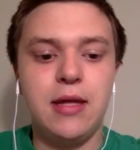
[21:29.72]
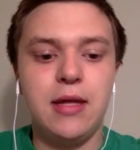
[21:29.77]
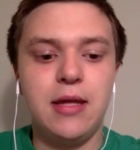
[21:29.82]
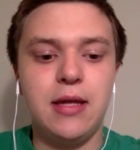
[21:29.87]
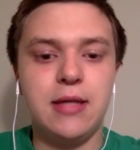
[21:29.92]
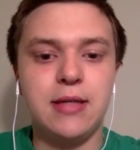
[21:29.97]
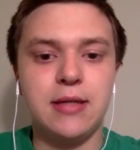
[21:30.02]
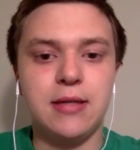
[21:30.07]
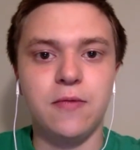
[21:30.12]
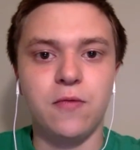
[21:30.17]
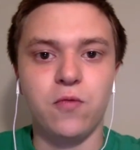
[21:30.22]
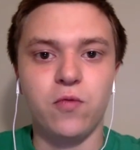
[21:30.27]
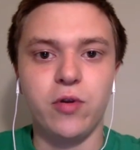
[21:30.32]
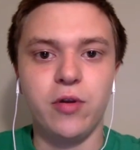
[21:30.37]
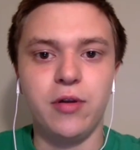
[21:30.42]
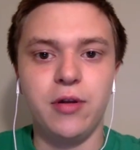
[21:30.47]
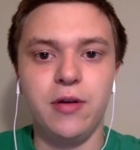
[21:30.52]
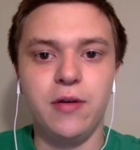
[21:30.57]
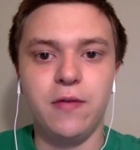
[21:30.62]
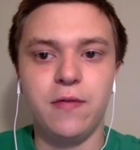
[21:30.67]
isn't
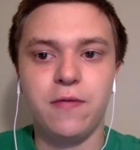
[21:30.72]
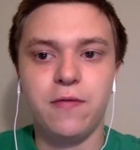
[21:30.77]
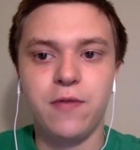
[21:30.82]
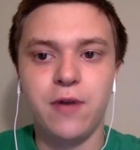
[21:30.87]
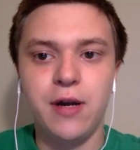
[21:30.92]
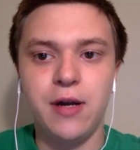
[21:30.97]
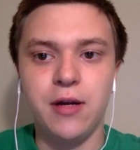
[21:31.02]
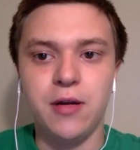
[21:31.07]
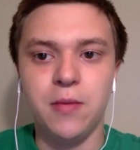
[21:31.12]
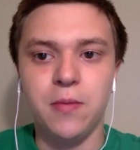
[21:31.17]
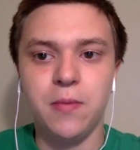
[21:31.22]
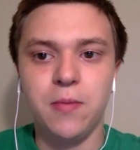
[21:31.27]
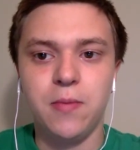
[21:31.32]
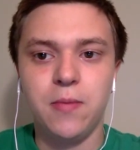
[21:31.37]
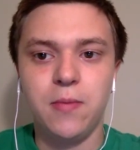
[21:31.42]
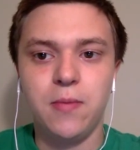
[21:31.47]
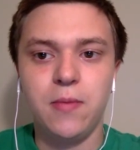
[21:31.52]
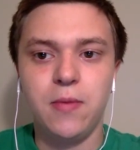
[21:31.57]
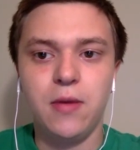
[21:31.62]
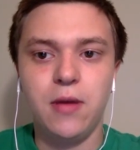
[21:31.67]
really freedom.
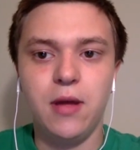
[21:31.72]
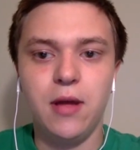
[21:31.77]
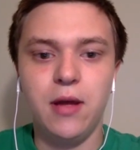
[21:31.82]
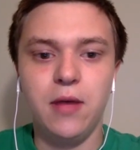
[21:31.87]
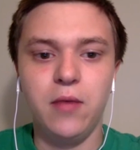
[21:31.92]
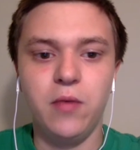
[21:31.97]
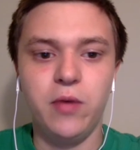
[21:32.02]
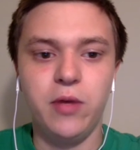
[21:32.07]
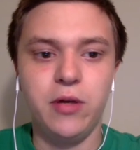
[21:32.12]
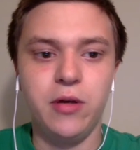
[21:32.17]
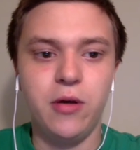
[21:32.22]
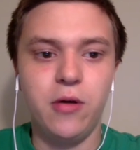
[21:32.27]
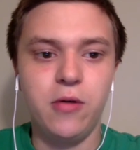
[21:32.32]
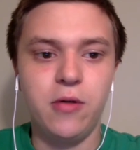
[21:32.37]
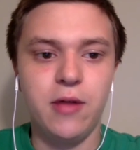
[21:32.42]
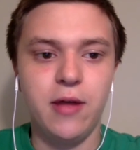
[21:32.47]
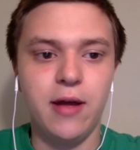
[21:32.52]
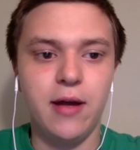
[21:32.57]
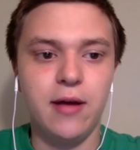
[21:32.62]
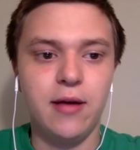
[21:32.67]
And we know
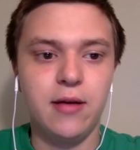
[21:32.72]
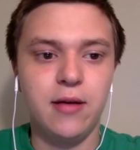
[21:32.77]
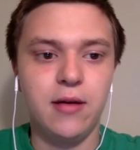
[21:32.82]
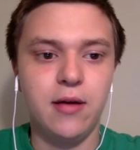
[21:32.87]
that